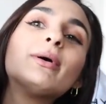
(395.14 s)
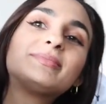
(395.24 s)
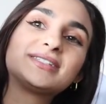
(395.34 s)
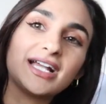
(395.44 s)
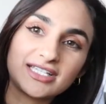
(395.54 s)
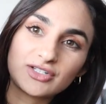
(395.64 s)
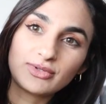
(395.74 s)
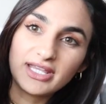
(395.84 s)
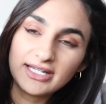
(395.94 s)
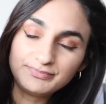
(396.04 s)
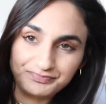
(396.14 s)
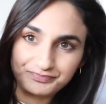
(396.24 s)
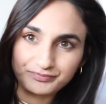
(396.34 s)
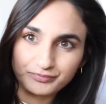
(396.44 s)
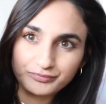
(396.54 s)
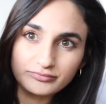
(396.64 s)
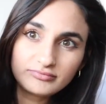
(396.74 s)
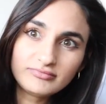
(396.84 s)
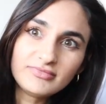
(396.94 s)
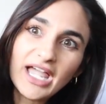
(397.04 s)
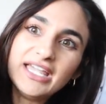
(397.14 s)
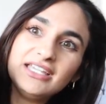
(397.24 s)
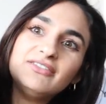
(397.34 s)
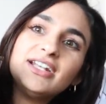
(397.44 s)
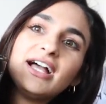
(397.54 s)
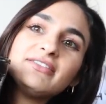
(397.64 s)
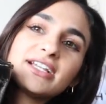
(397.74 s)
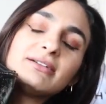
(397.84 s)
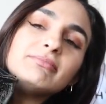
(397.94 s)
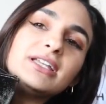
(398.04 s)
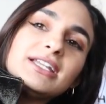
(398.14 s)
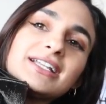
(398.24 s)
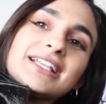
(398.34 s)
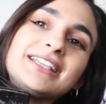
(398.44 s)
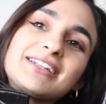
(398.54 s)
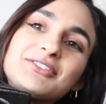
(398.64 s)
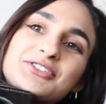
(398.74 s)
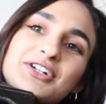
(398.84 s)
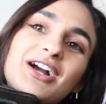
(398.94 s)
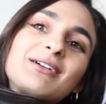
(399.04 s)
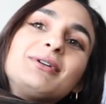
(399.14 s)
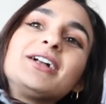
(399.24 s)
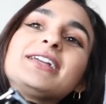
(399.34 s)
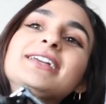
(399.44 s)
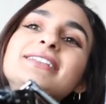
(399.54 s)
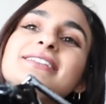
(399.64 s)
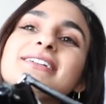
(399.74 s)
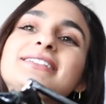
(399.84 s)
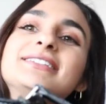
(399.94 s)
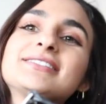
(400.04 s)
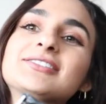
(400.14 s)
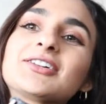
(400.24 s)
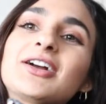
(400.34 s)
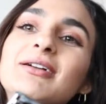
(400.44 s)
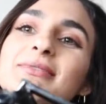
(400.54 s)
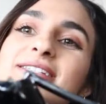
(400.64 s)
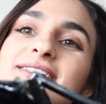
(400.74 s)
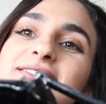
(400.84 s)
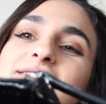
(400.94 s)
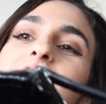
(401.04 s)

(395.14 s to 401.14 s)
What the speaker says: obsessed with it. I even have like a mini little charm on it. Look at this charm. It's a,